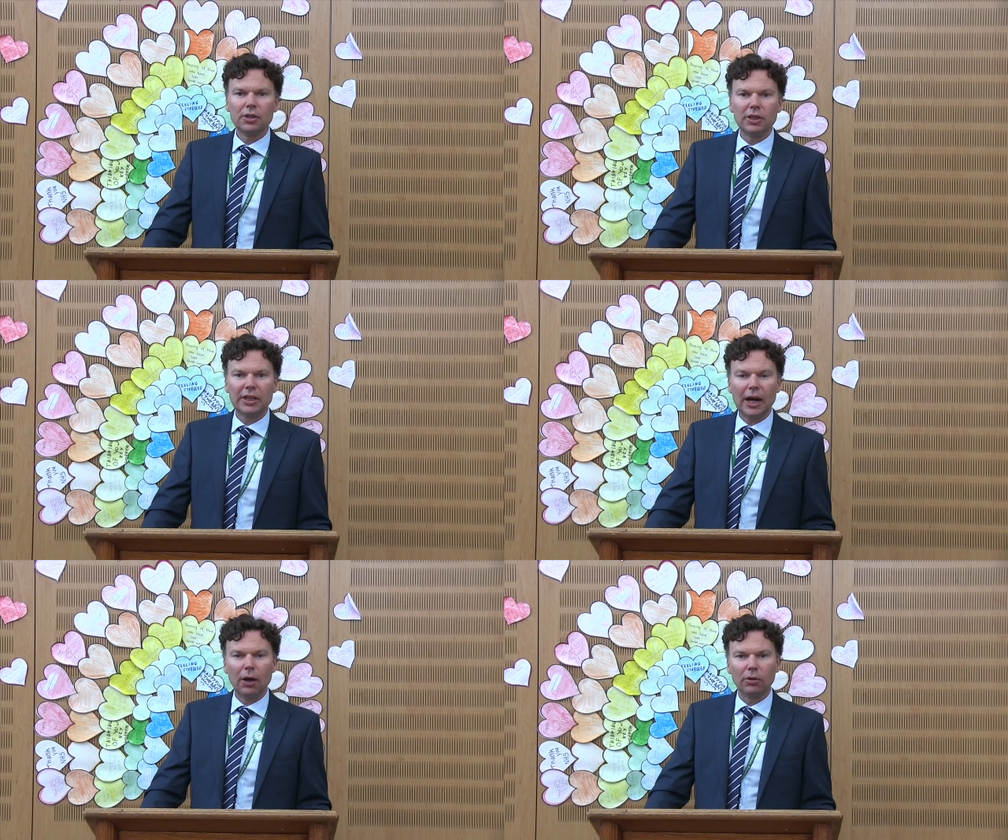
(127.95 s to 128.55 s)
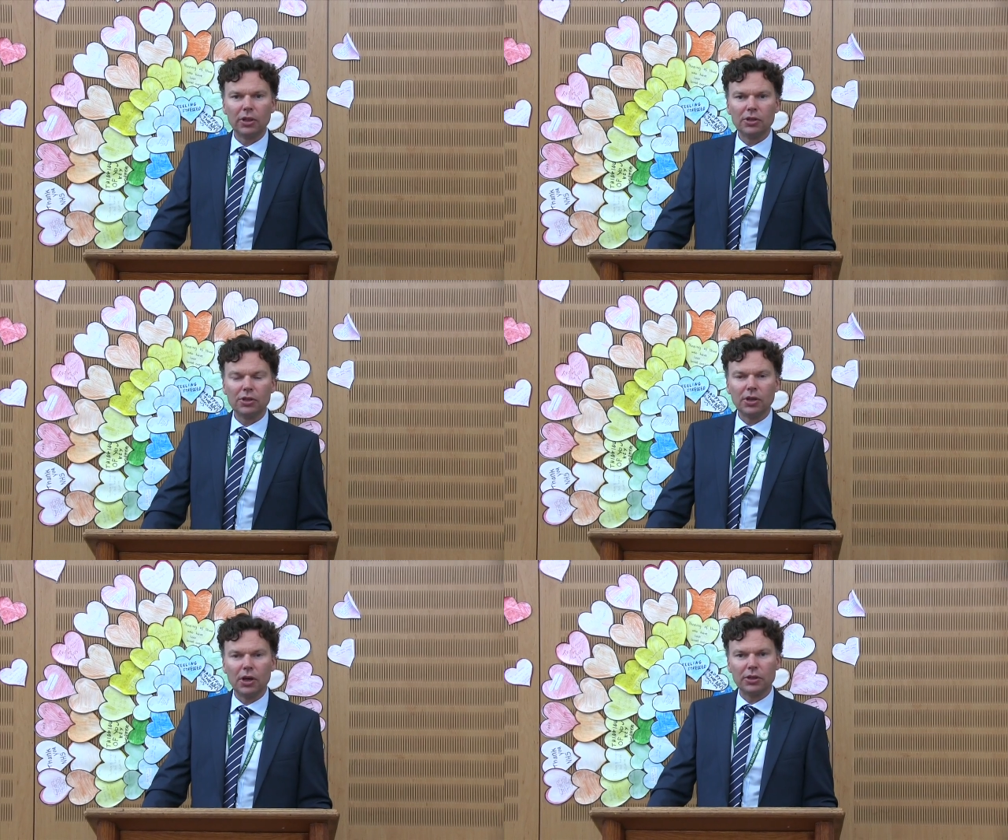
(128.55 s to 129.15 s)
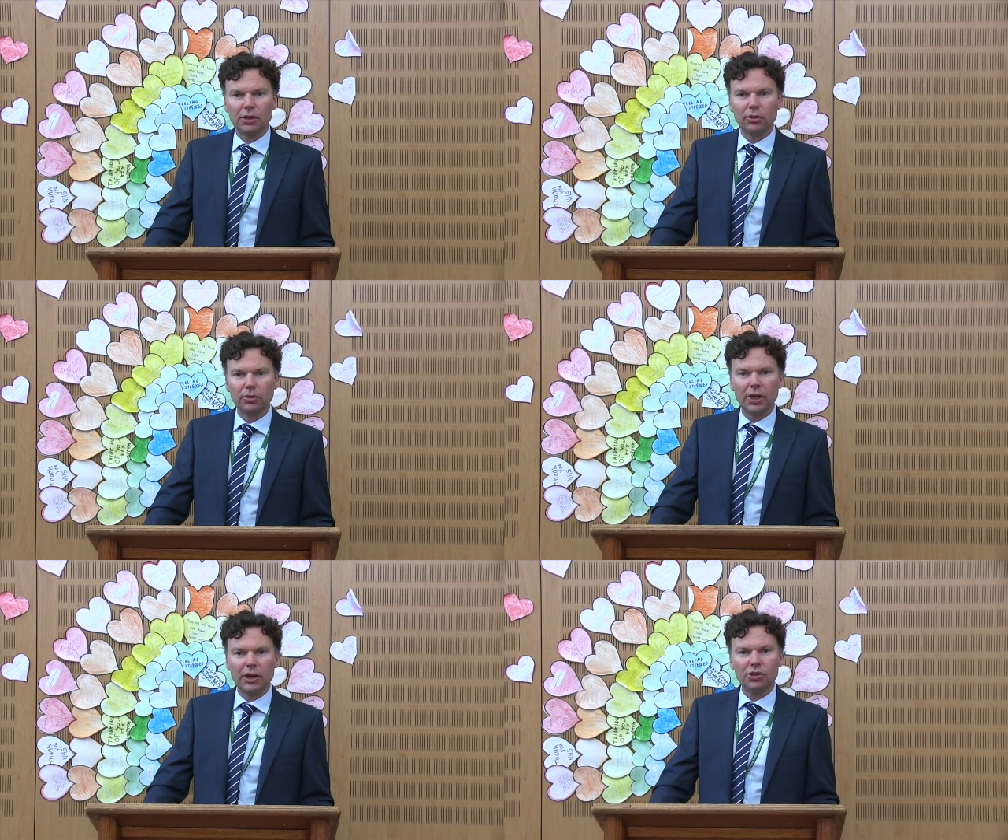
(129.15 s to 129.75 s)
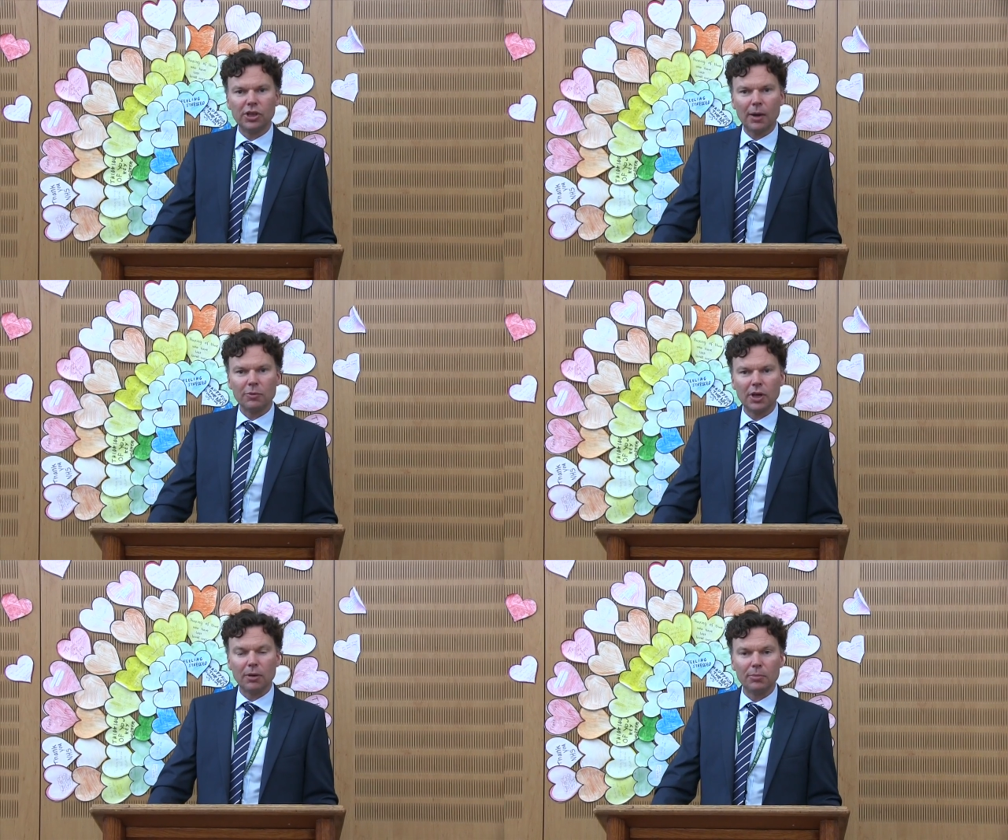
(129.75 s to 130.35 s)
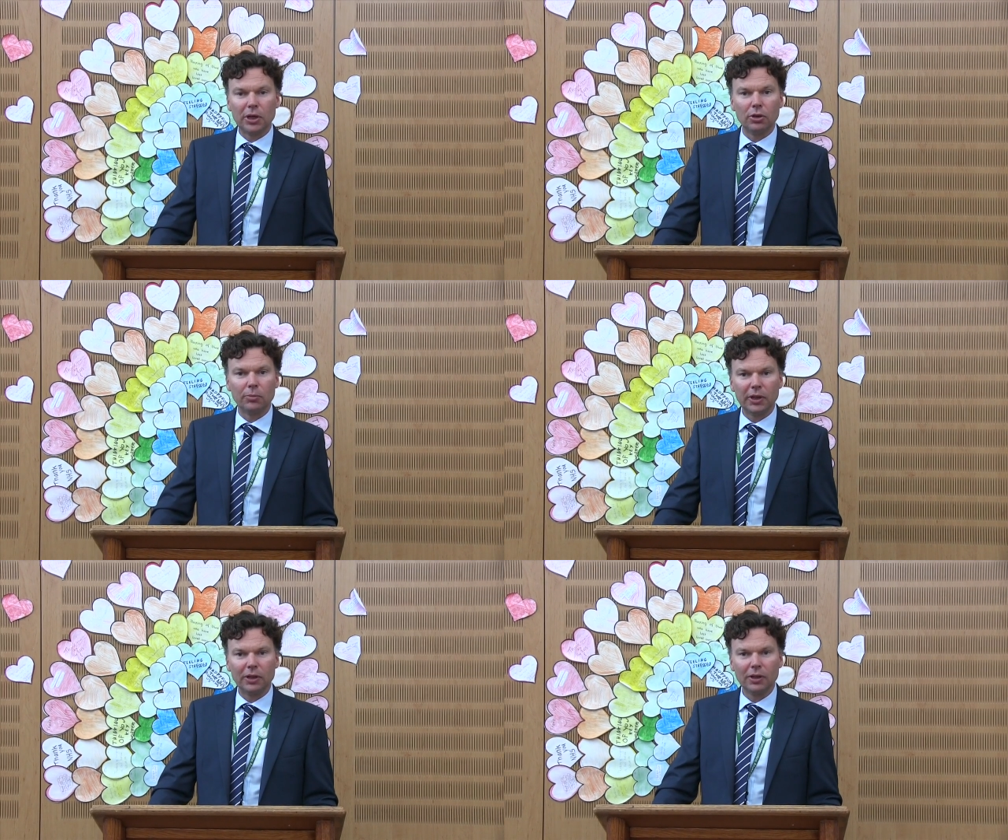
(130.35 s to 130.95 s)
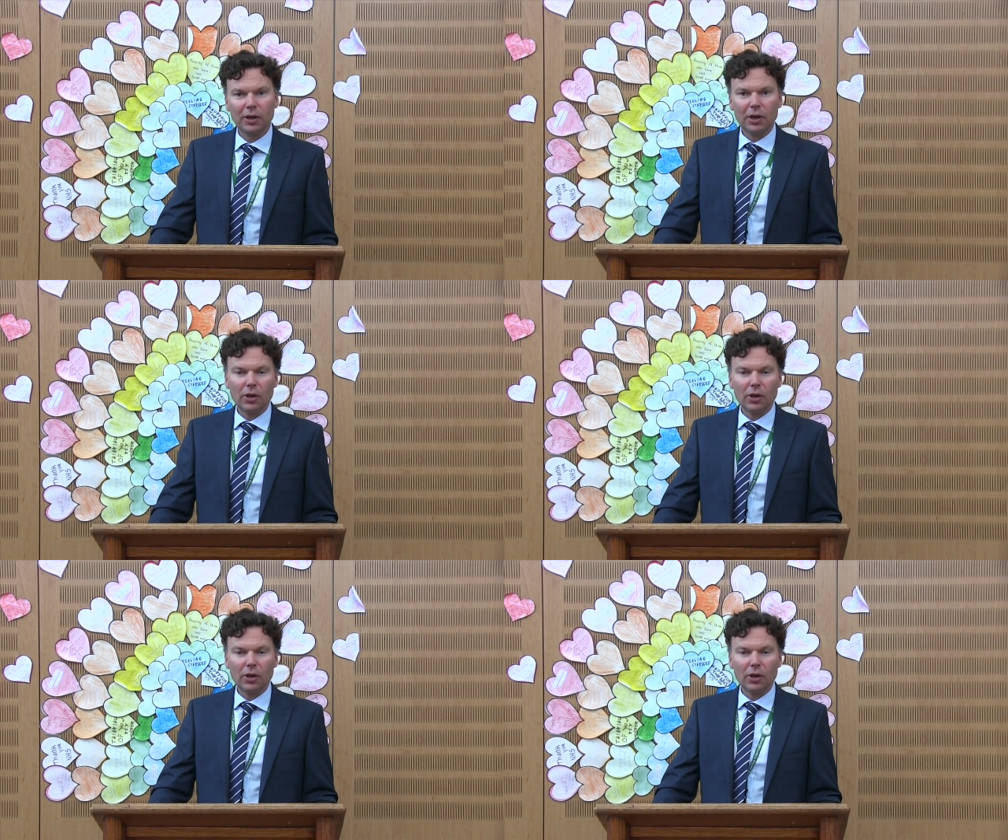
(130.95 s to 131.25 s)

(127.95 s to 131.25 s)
to Cowley and starting your next chapter and becoming